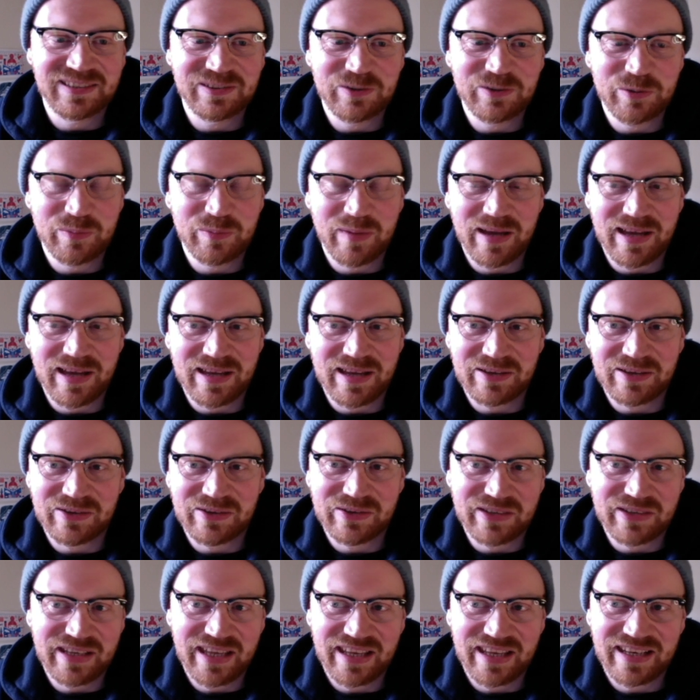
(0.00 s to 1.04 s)
look back
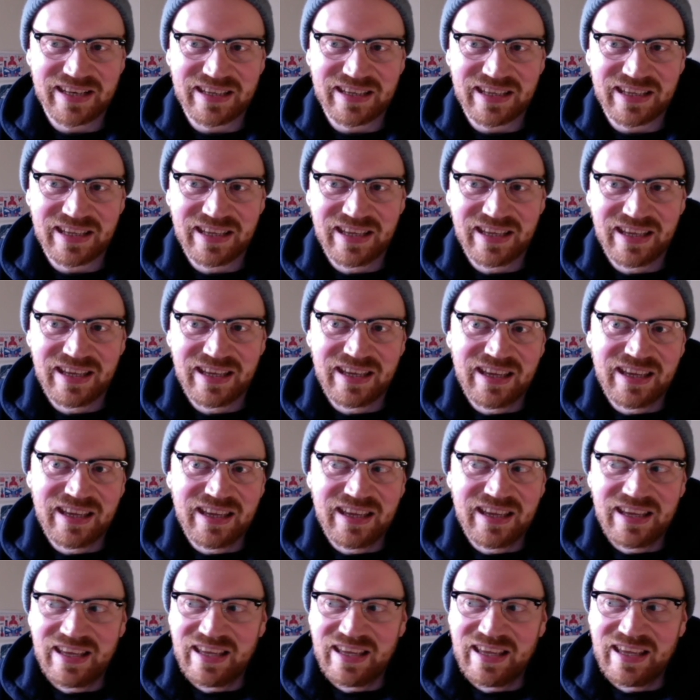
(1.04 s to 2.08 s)
on kind of
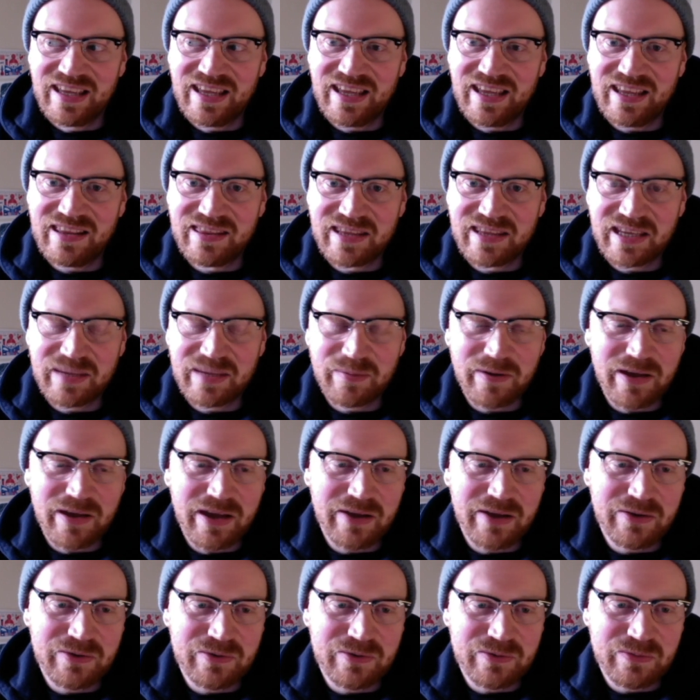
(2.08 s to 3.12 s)
and think about
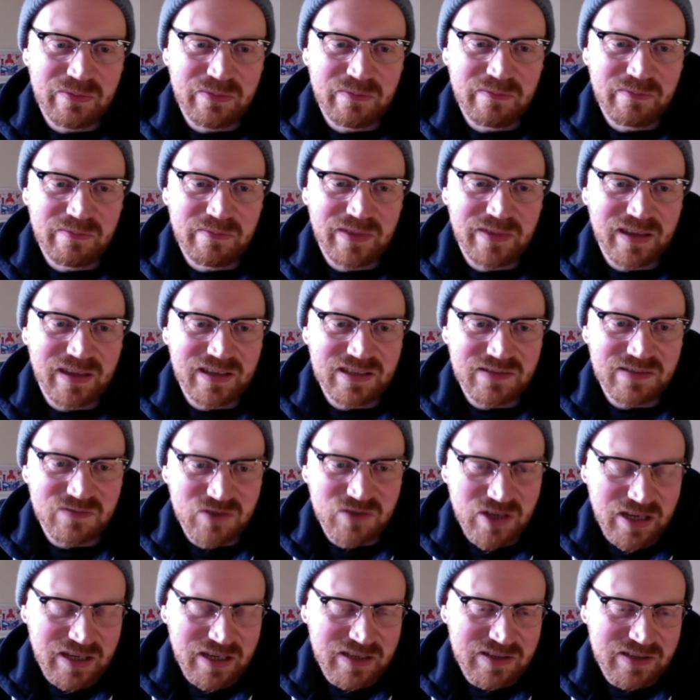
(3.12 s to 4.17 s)
how things have
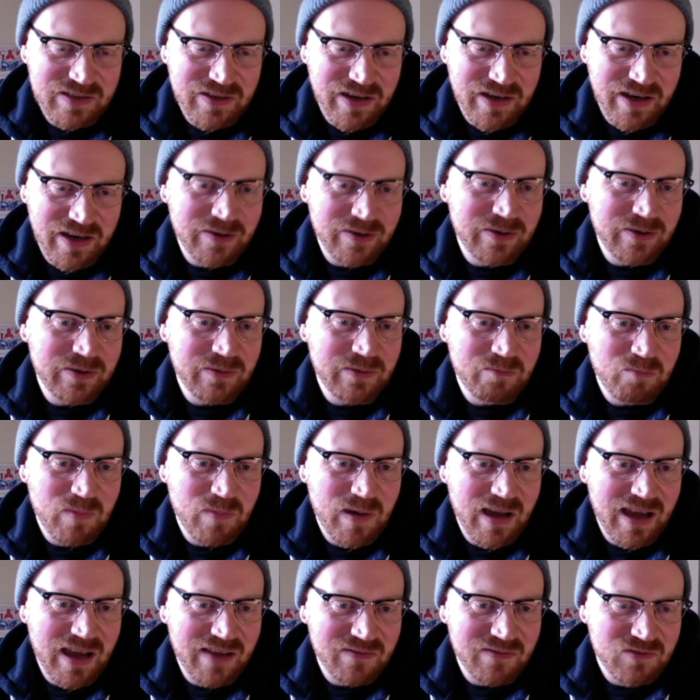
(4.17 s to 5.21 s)
changed or
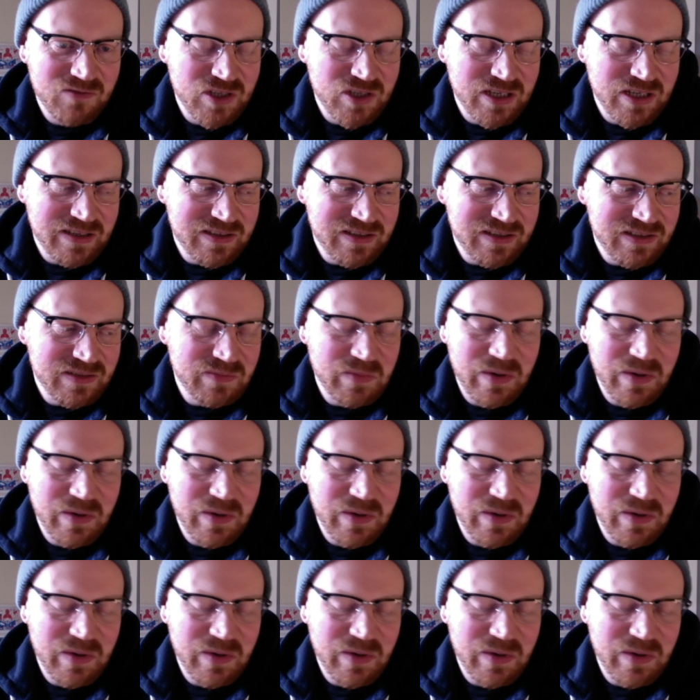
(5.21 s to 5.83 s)
how I've changed.